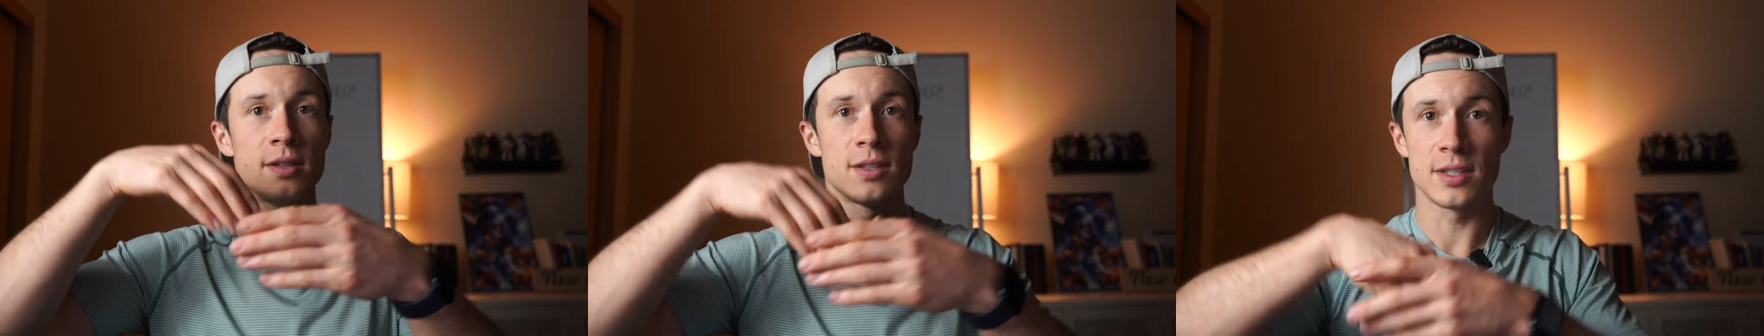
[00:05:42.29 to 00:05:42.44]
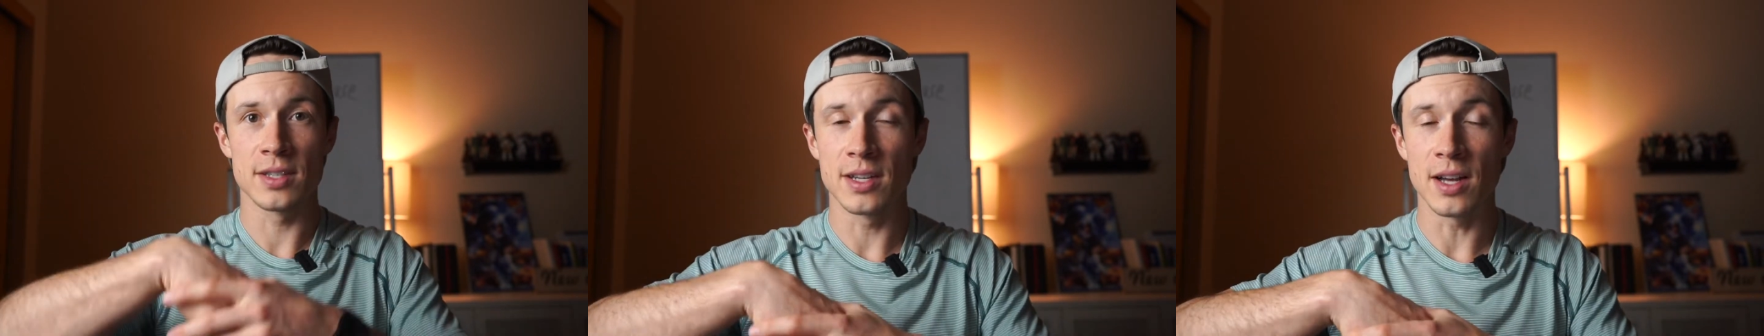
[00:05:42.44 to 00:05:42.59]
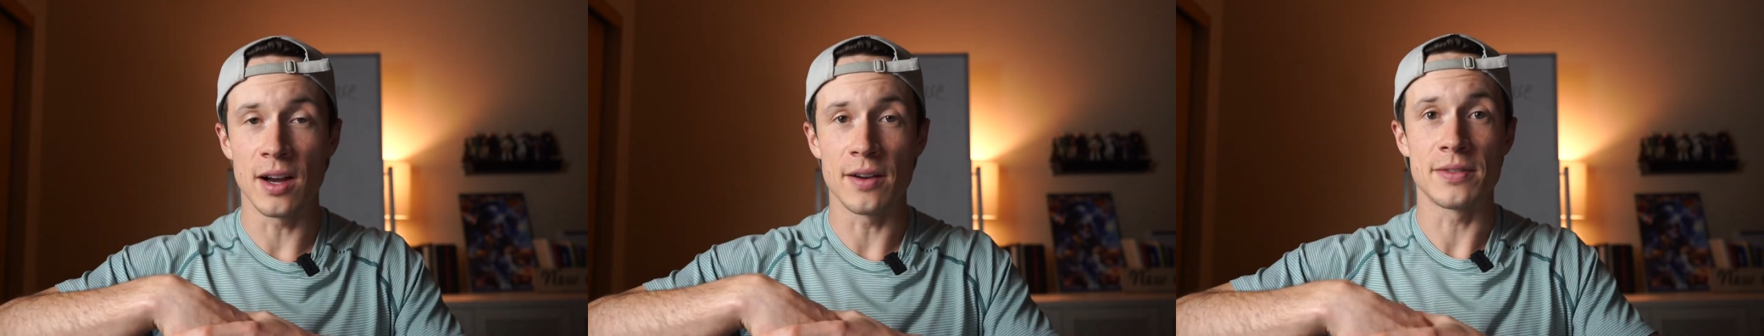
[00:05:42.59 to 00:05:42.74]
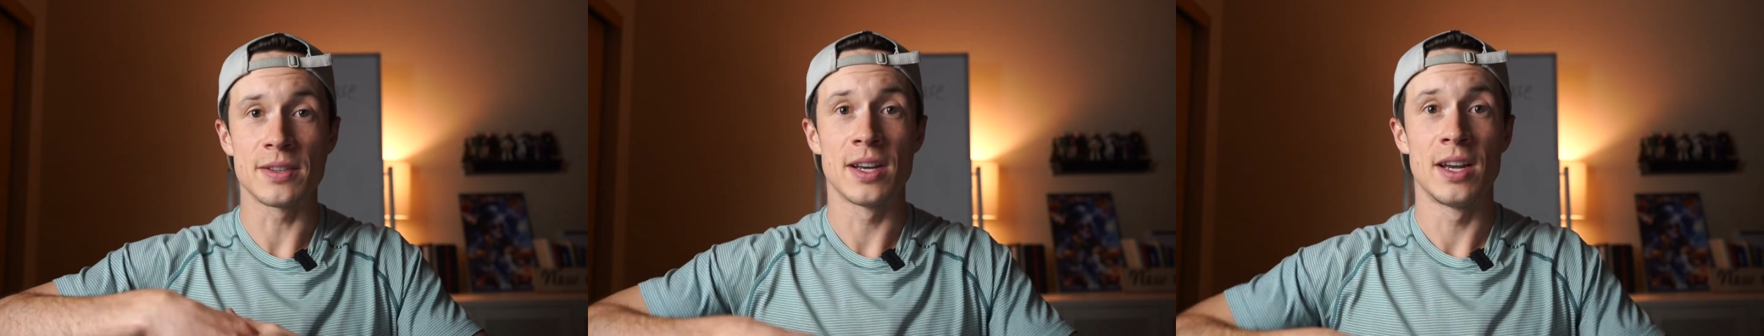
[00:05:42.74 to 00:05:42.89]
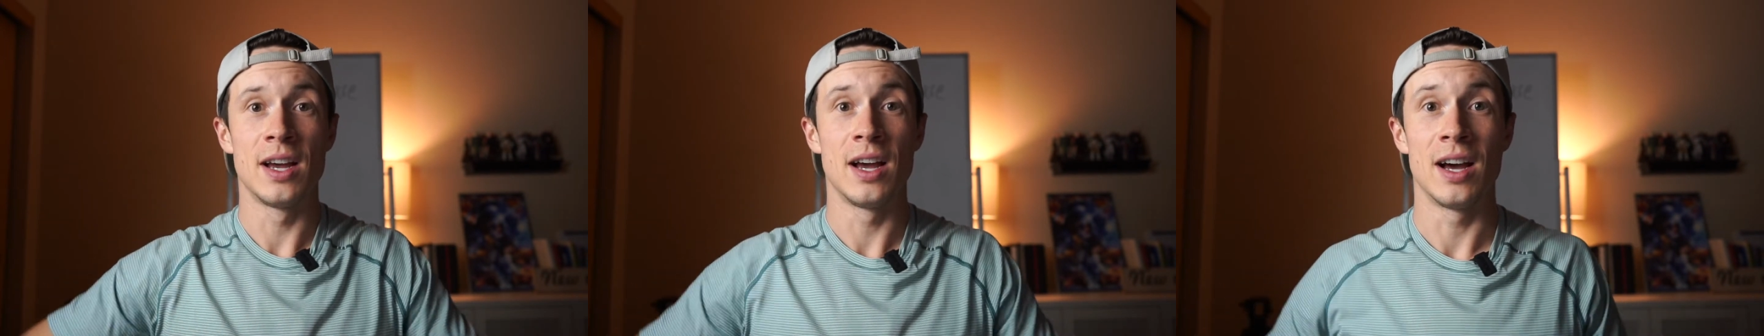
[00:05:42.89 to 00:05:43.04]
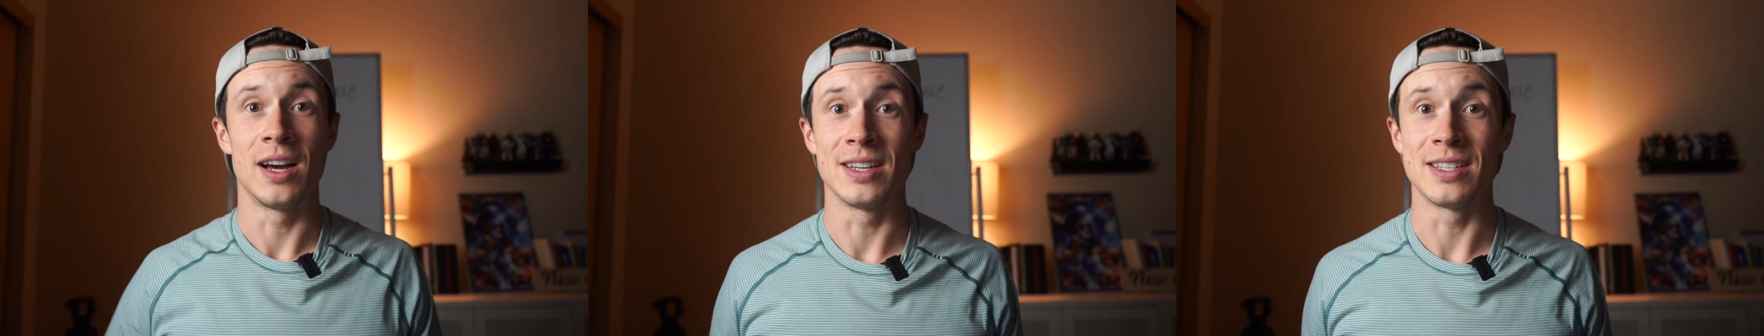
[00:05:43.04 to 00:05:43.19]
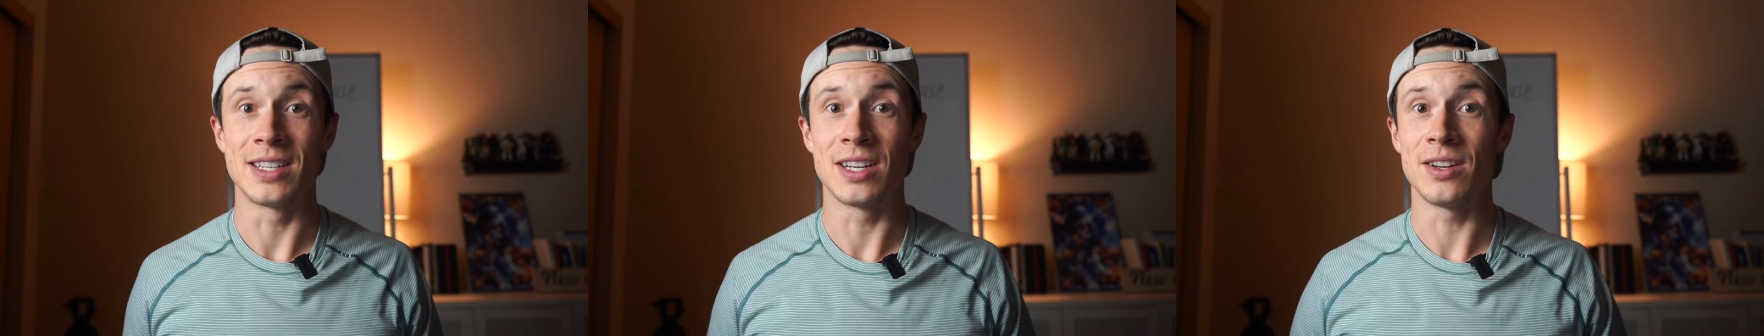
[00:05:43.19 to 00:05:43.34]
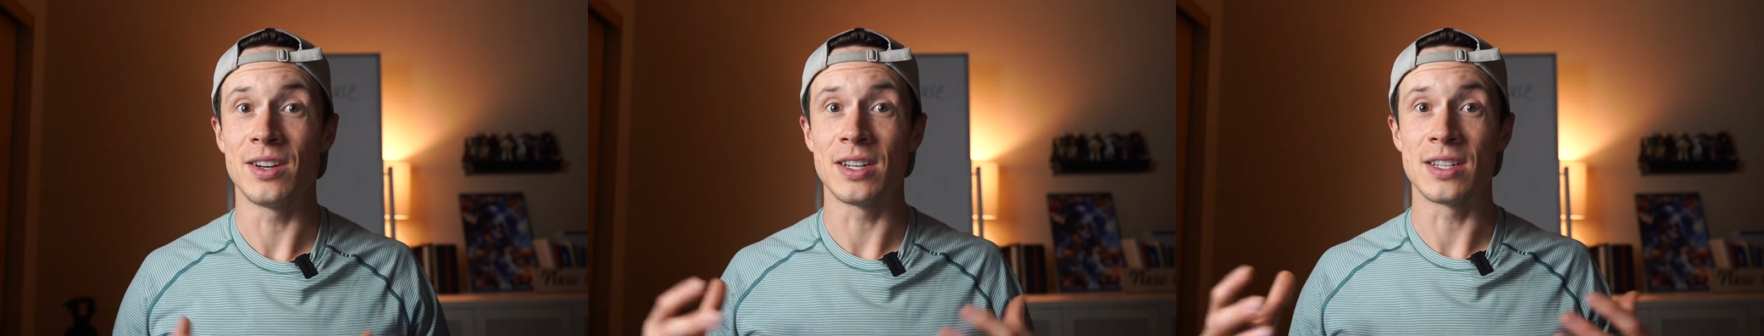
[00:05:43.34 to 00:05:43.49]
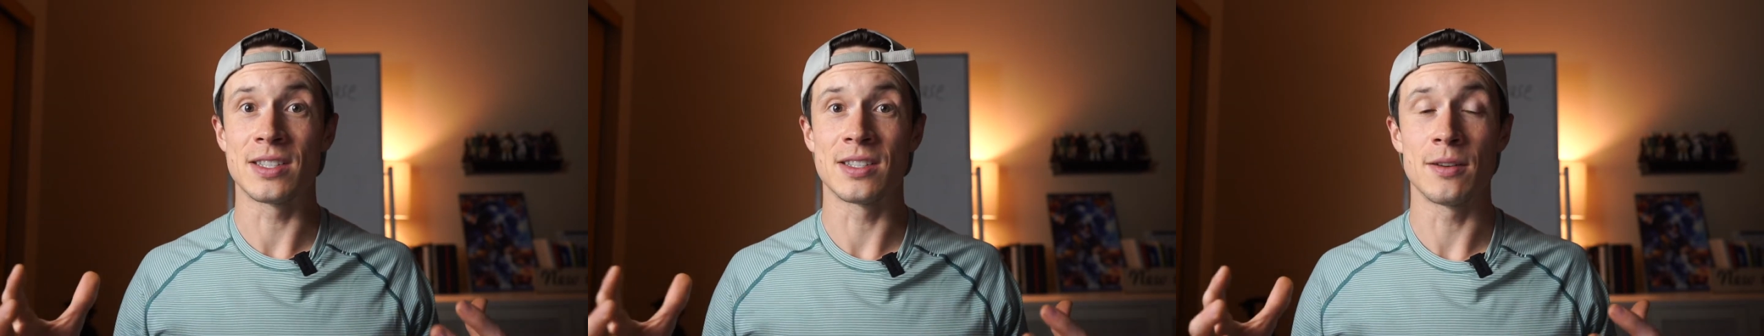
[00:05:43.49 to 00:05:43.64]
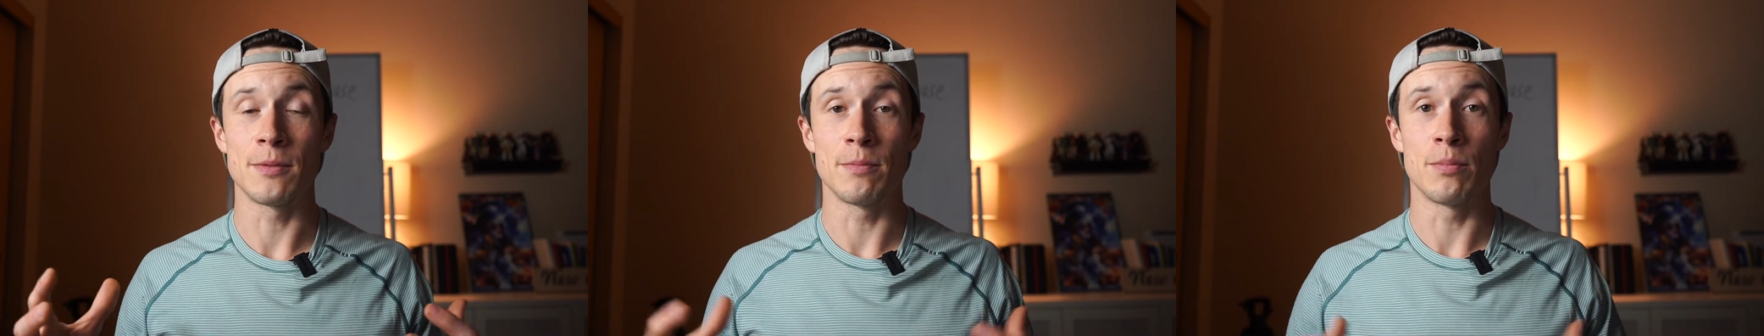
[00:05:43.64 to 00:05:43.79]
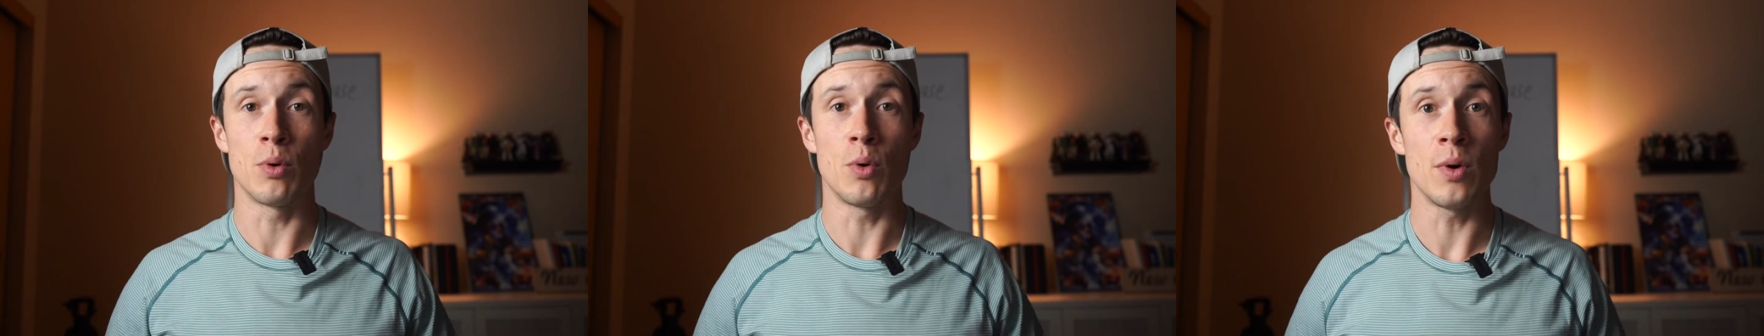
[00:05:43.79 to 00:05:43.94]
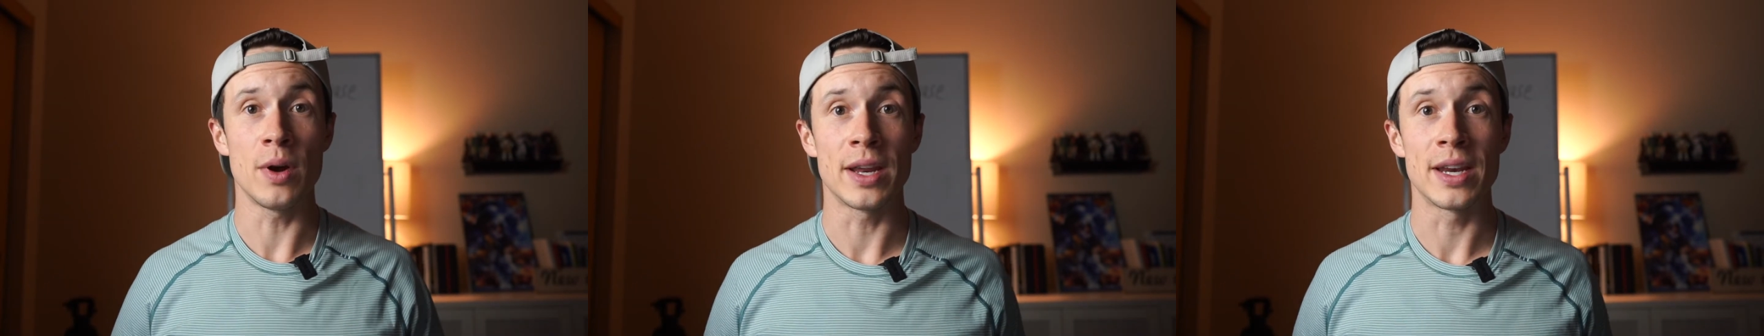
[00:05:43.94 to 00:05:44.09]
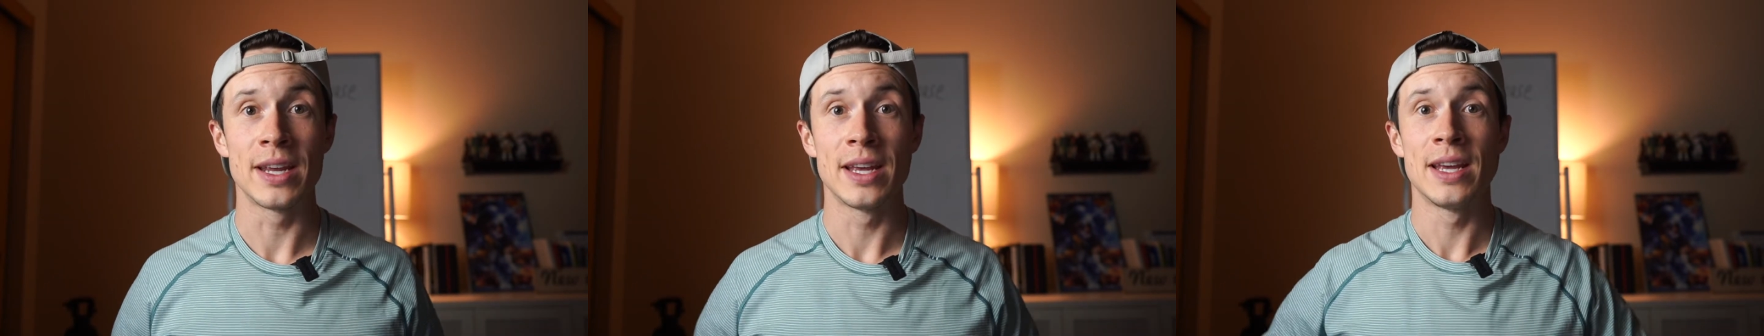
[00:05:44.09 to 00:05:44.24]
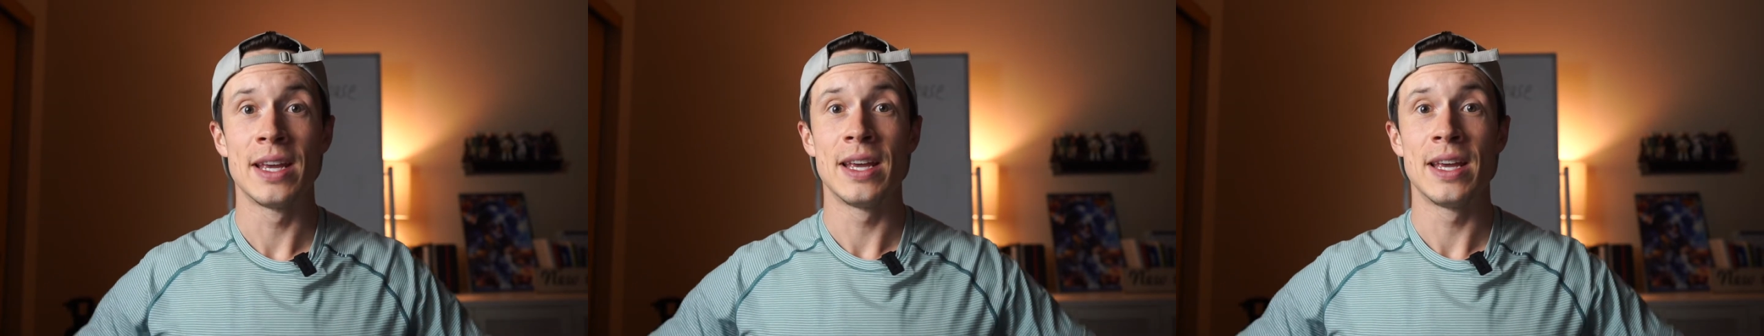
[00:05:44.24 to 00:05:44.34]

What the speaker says: stuffed until at some point